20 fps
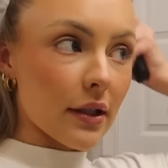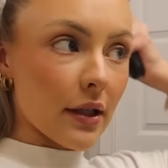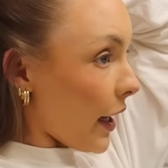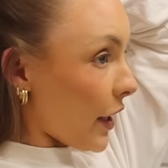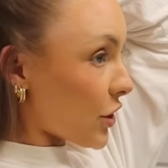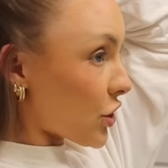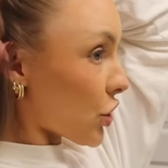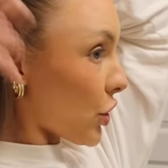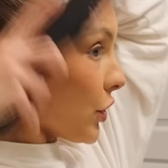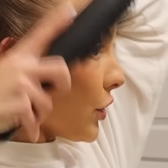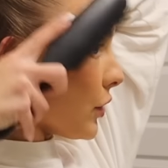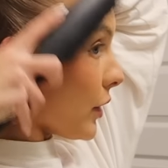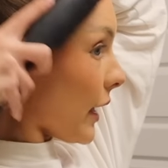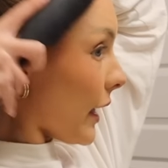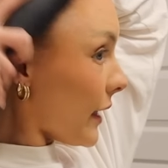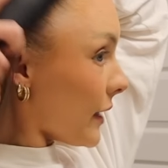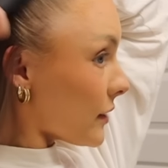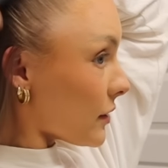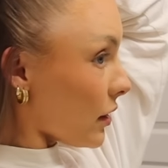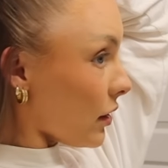I show you
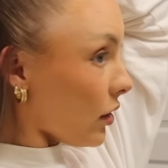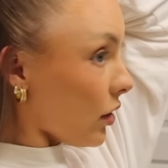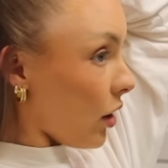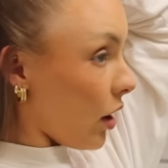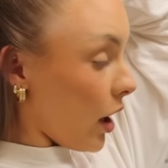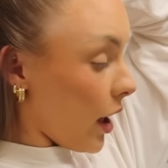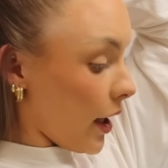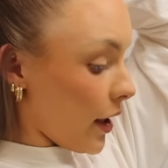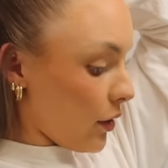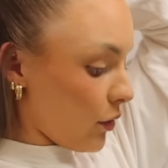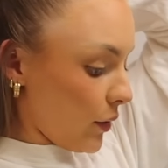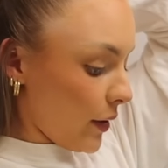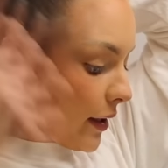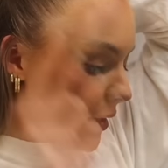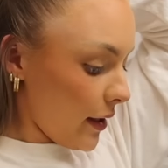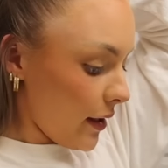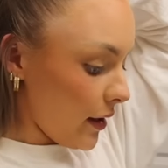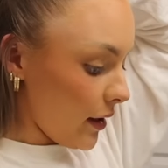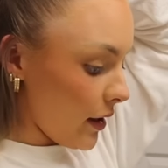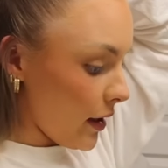guys a lot
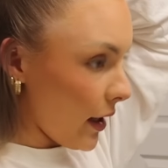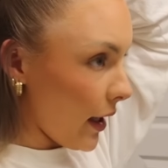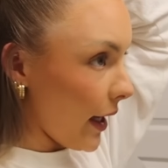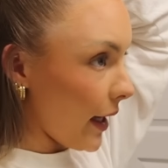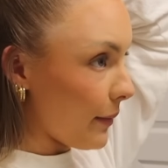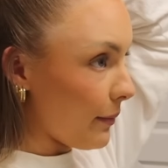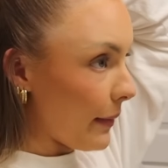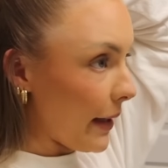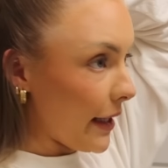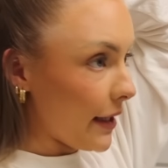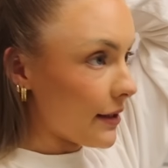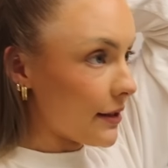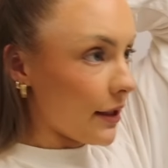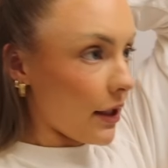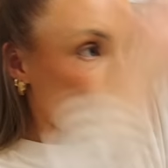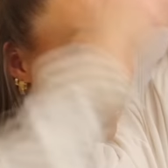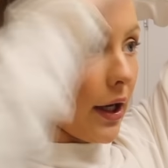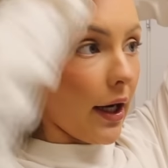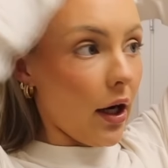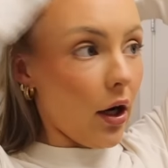when I make
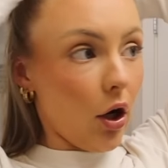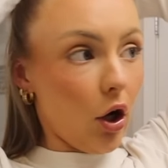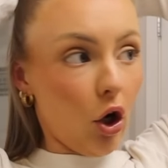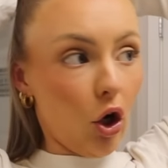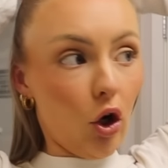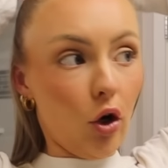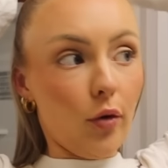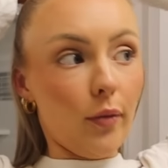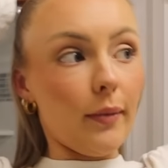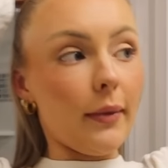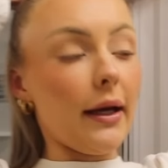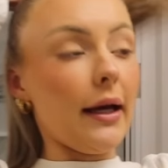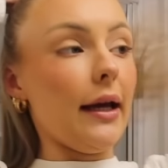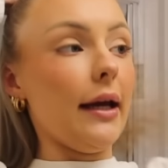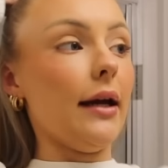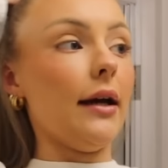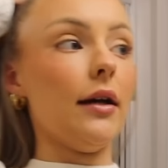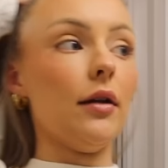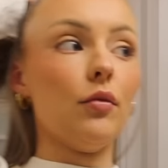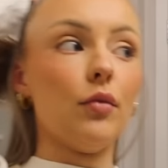dinner at home
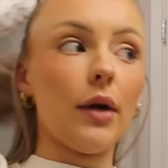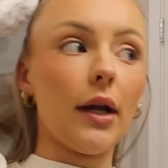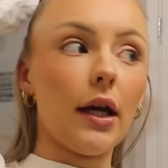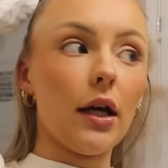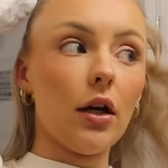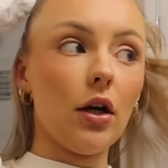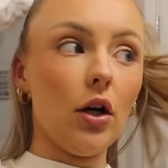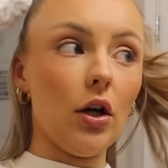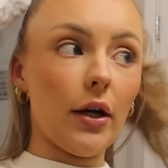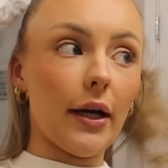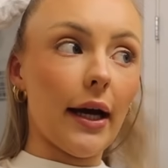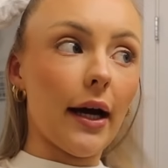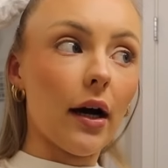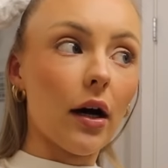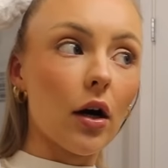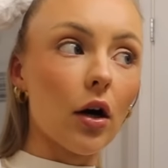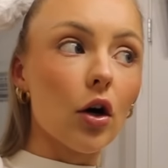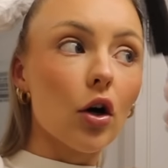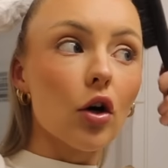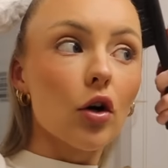and when I cook at
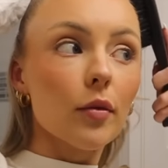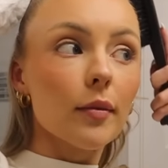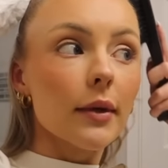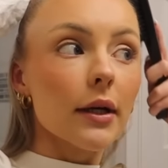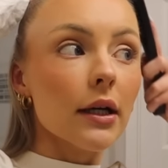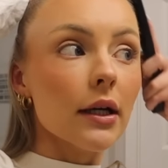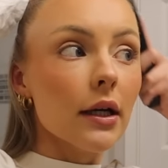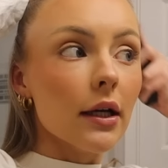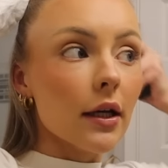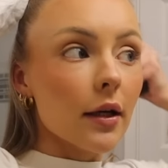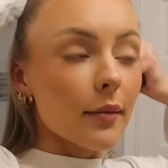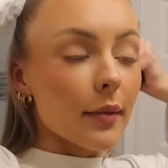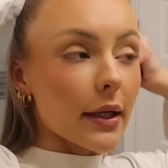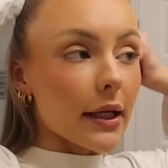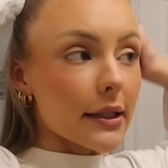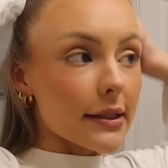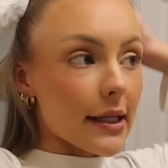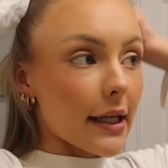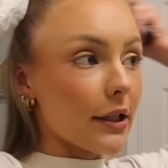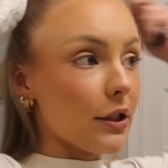home,
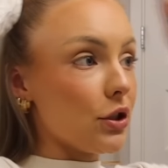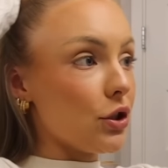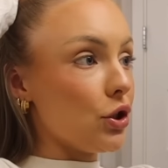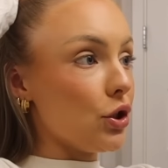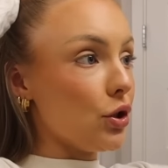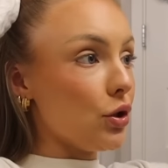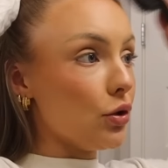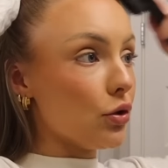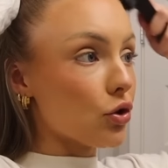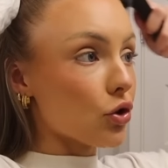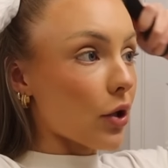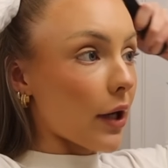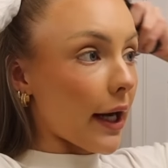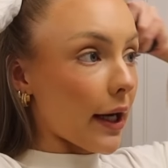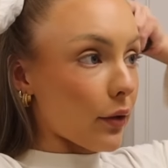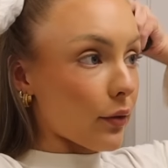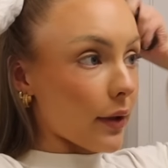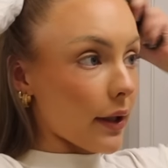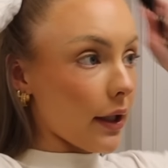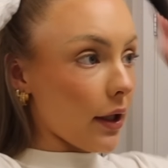because I do try
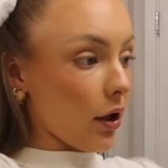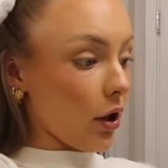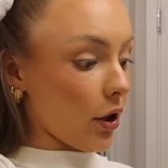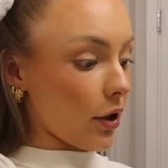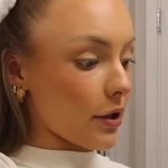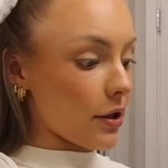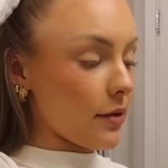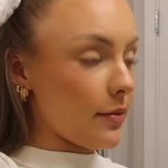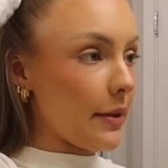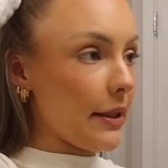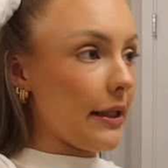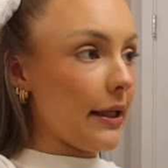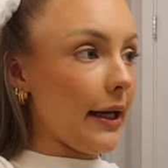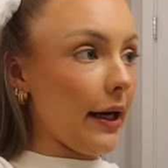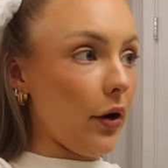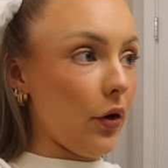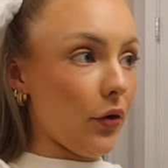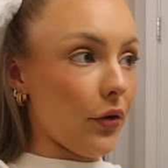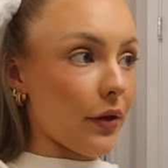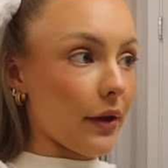really hard to be
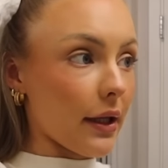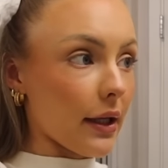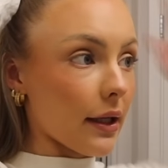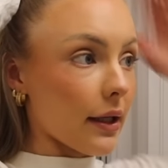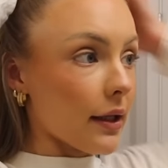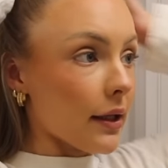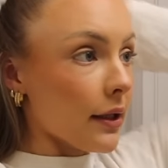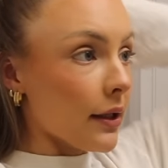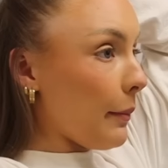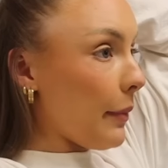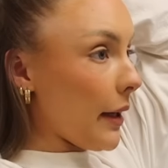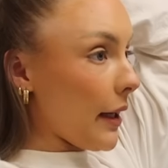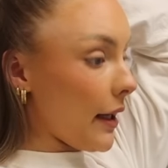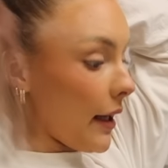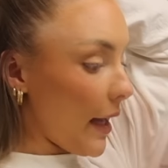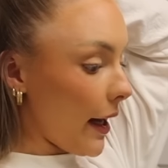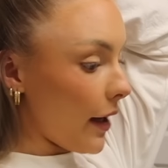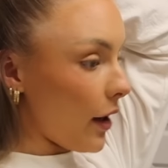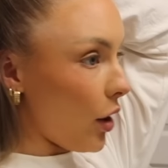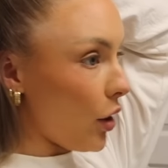healthy,
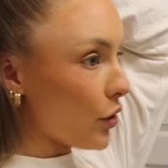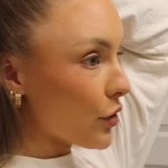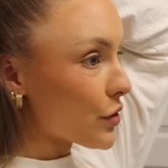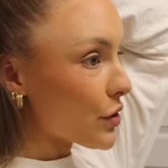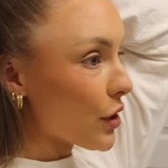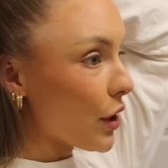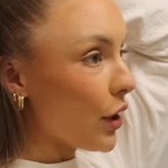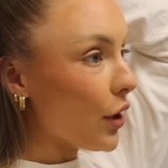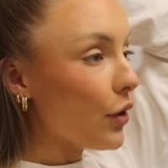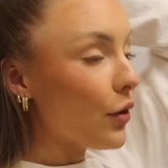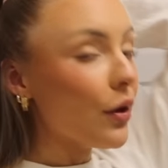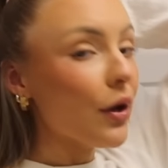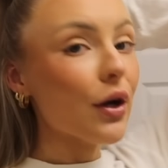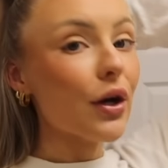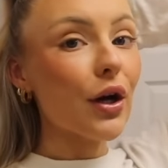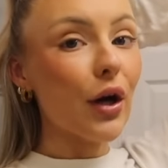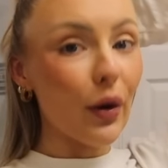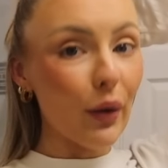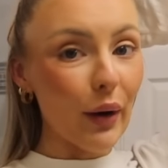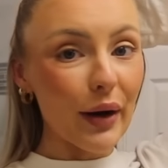but I also
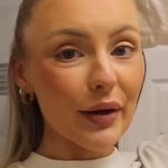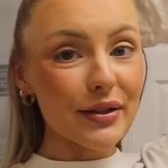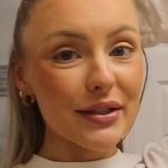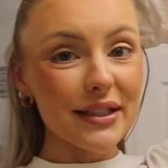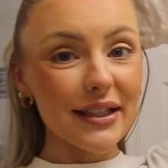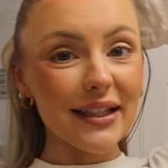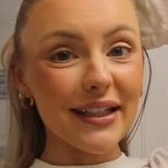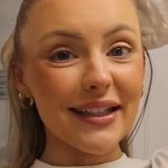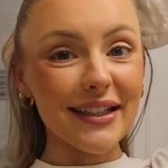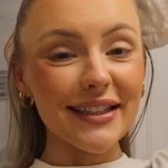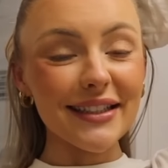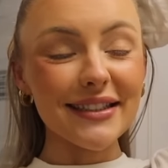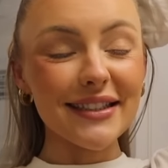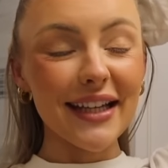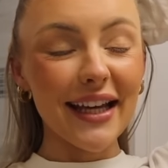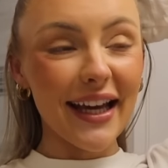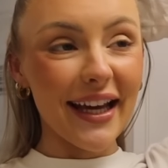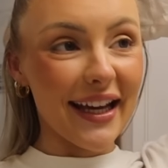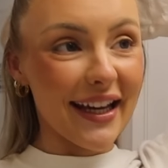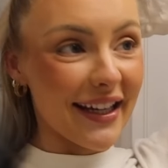go out to eat
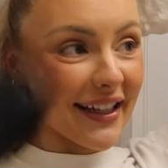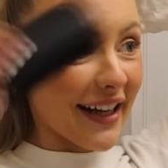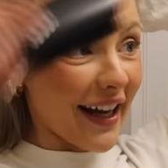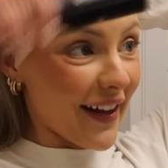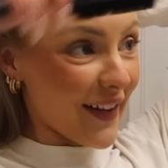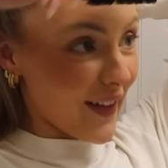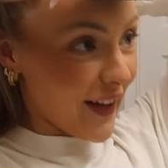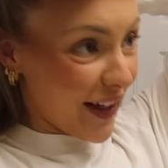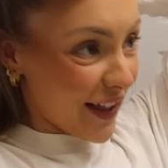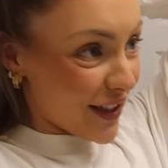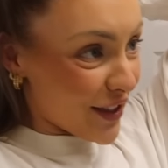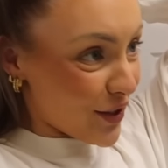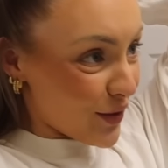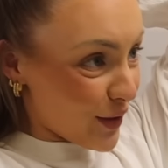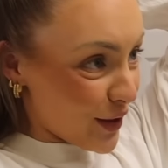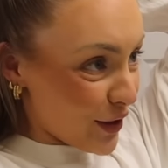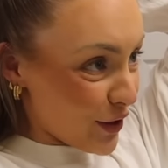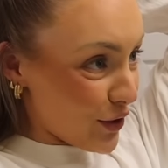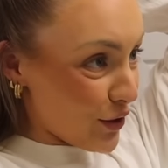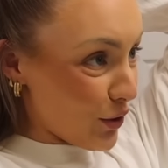and I like to
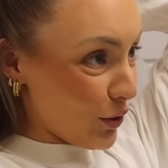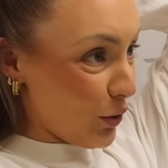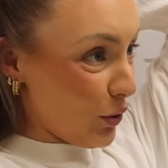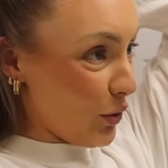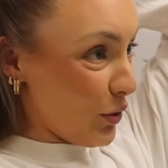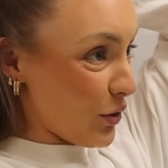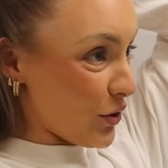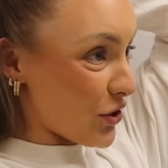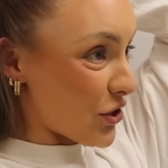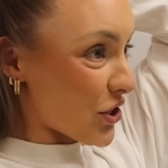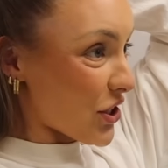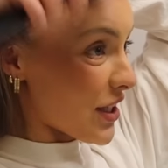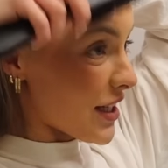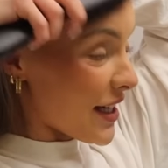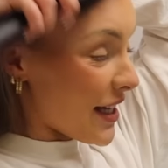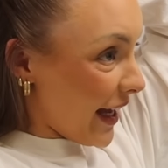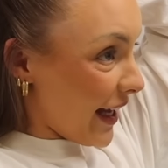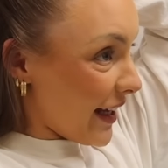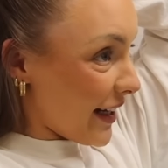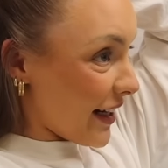indulge,
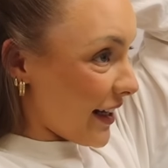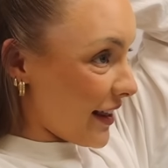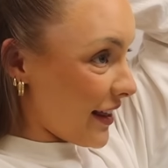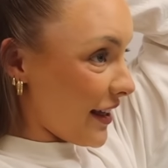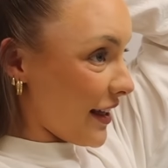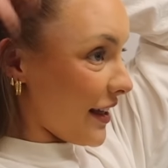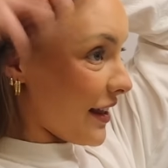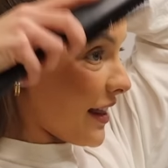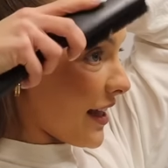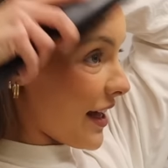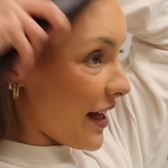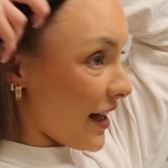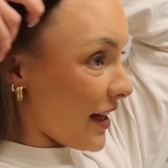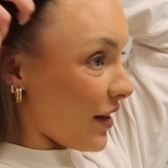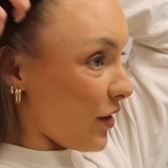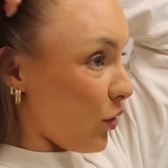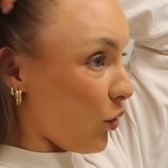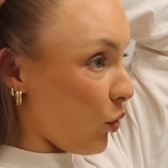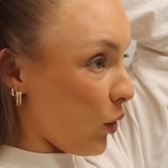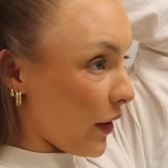and I think
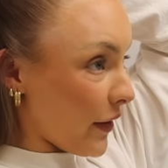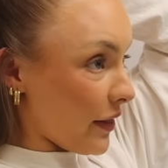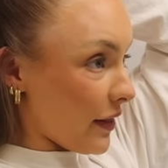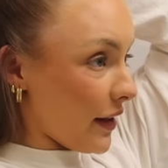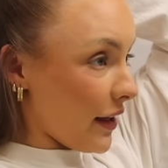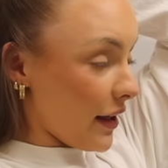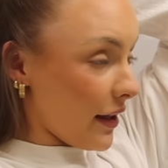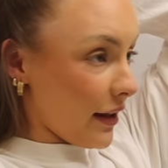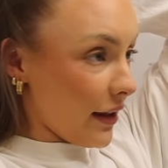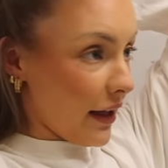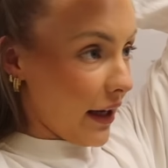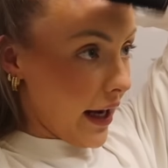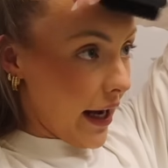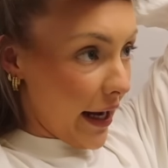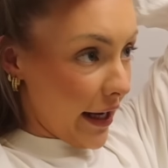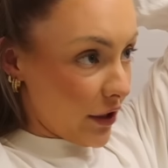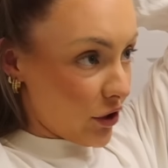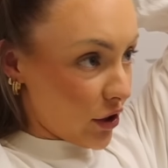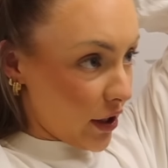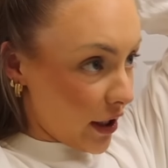that one thing that
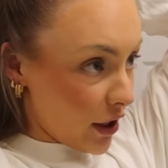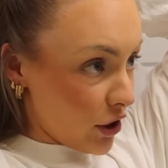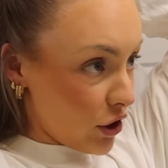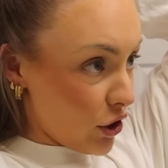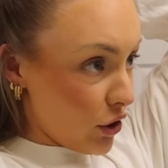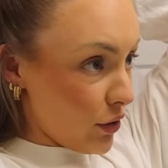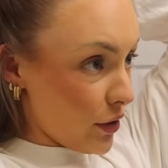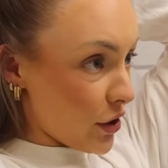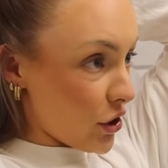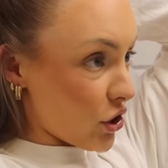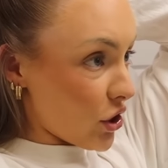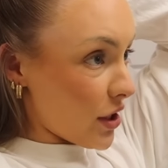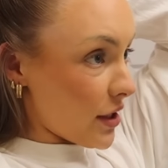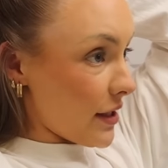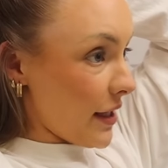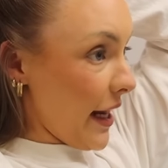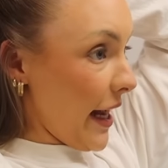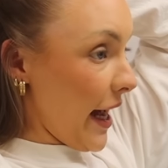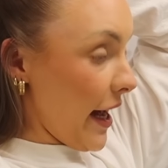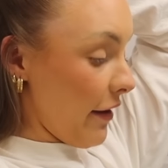I try to do is
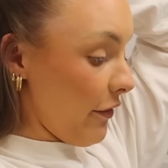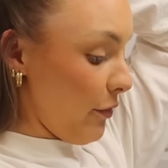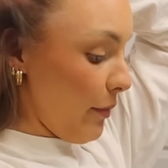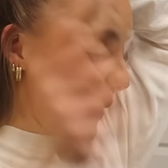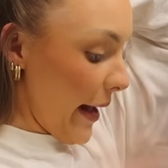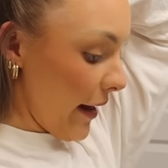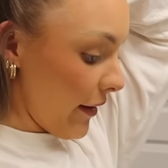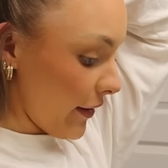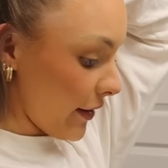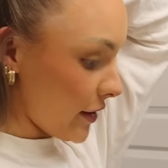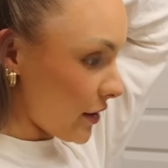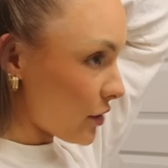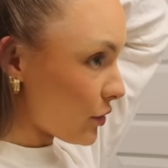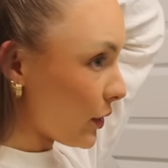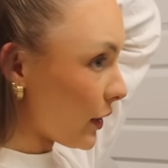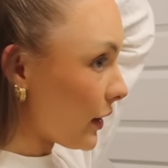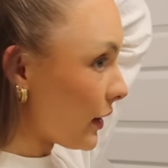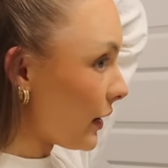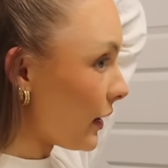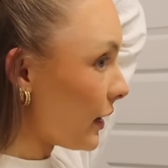just have balance
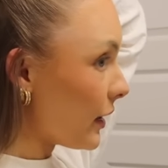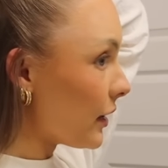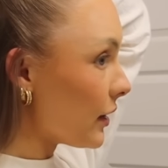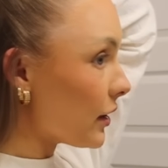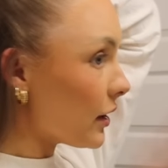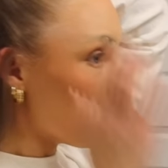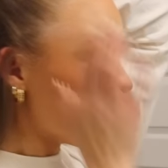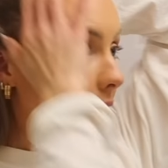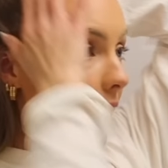with it.